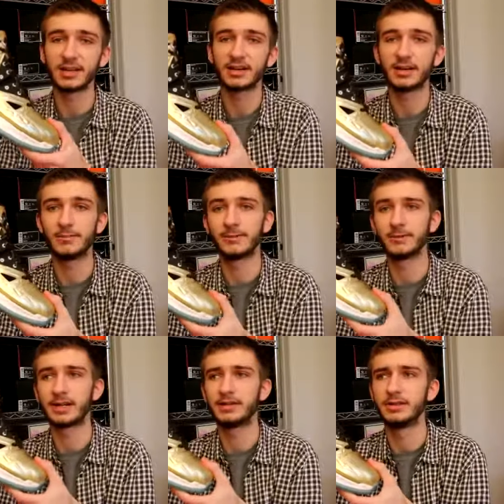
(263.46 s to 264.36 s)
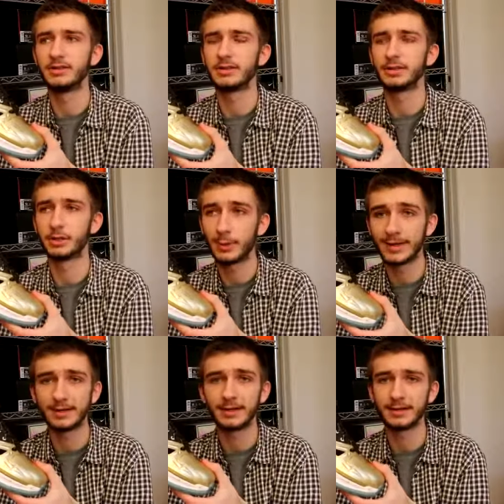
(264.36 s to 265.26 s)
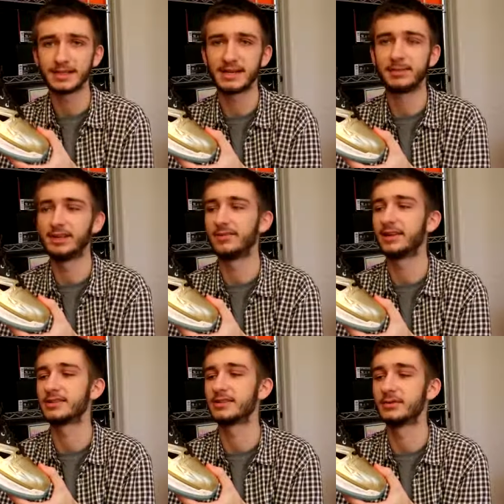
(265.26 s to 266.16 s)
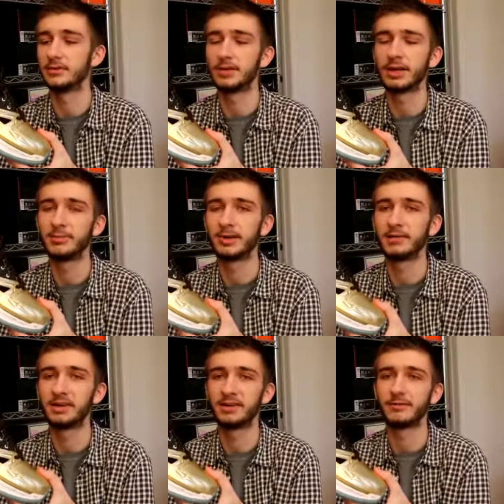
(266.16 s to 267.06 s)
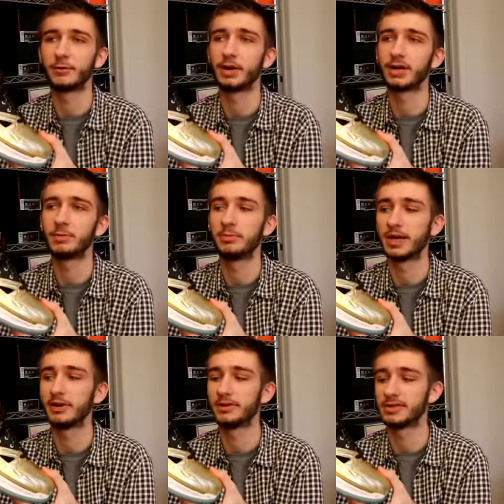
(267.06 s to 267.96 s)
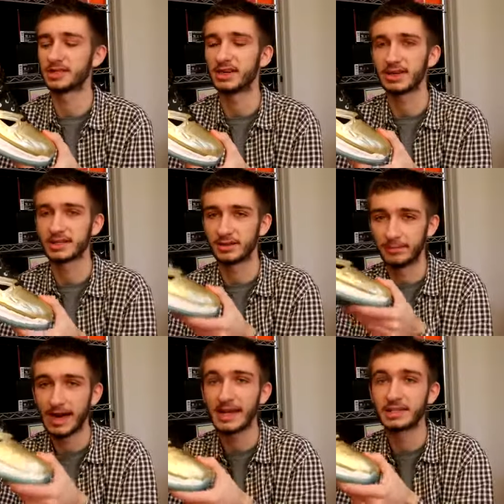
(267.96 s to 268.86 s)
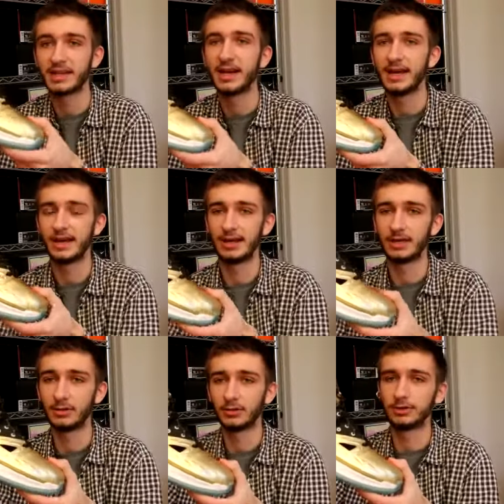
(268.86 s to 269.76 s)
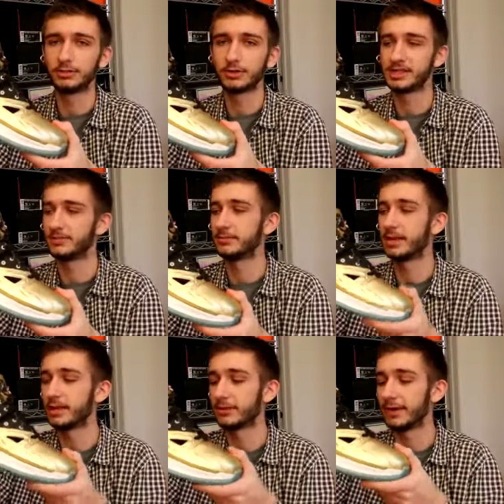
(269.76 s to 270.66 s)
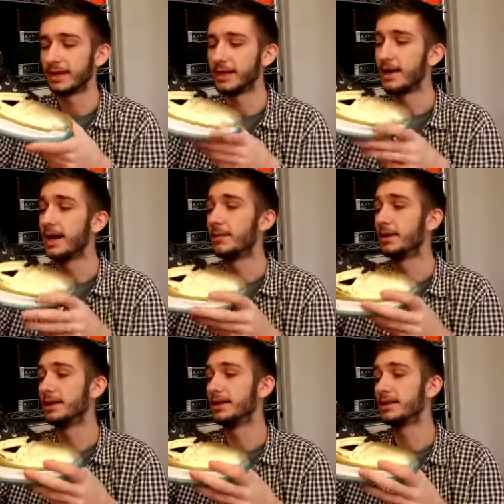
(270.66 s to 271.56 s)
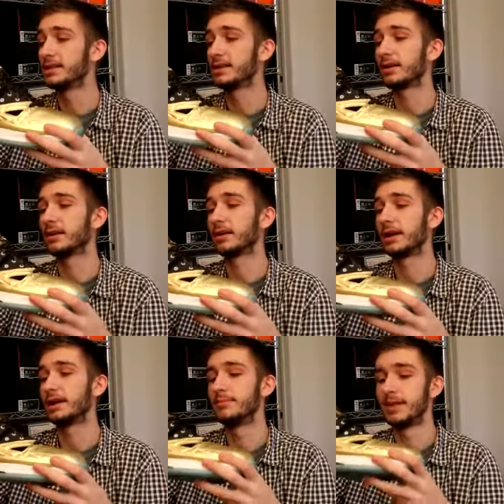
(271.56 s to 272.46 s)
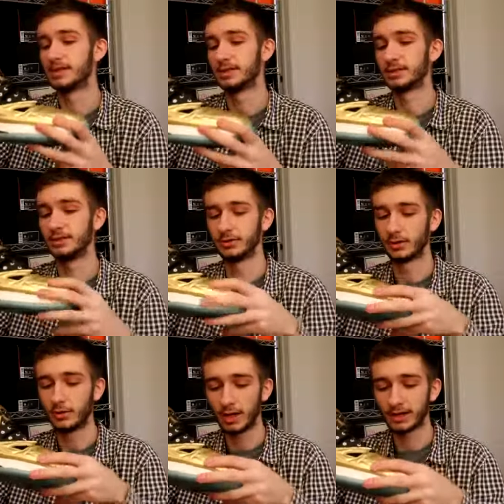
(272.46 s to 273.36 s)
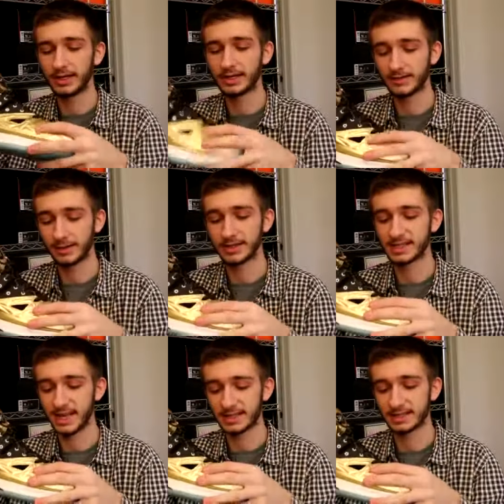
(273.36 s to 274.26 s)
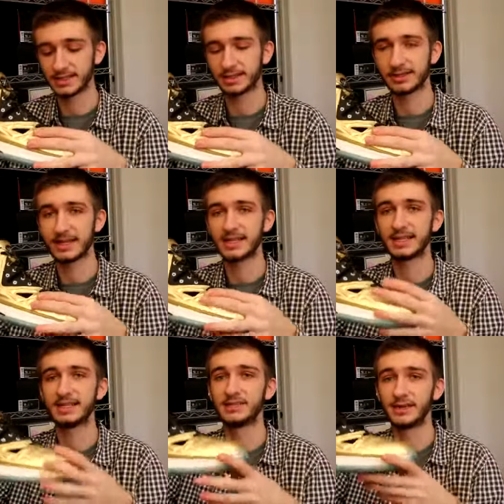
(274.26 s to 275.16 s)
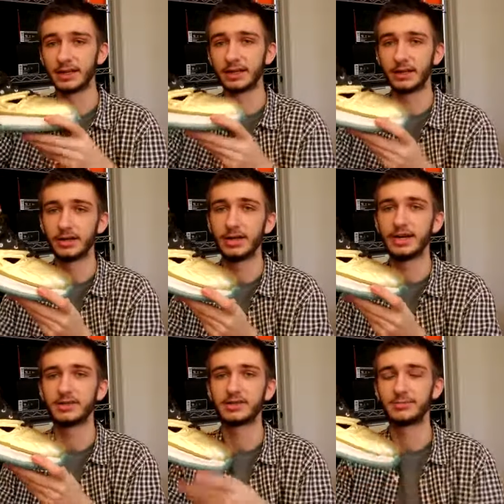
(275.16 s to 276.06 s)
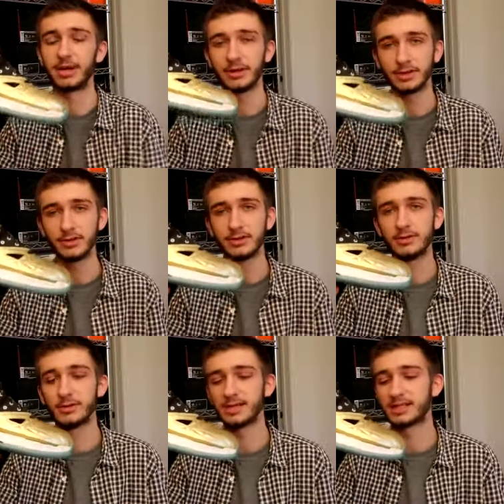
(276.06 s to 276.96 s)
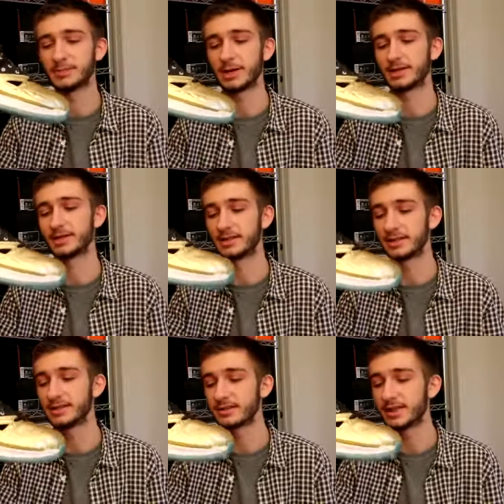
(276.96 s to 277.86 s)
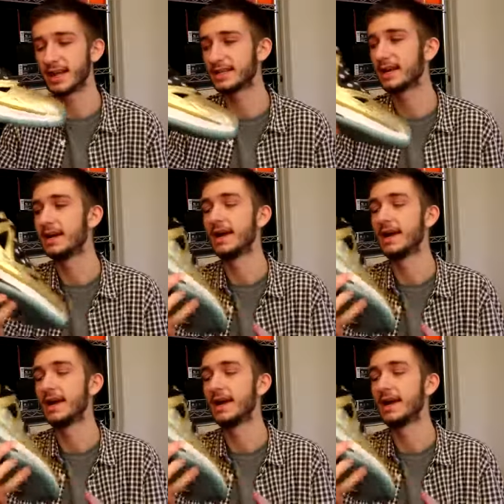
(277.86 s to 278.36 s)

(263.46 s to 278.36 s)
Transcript: dot com for around two hundred twenty dollars. I believe they also do come with a pair of Rock'em Apparel socks to match in a gold prism colorway. But these are an amazing shoe. Quality, as far as that is concerned, I'd say is very good. I know some other YouTubers expressed concerns with that,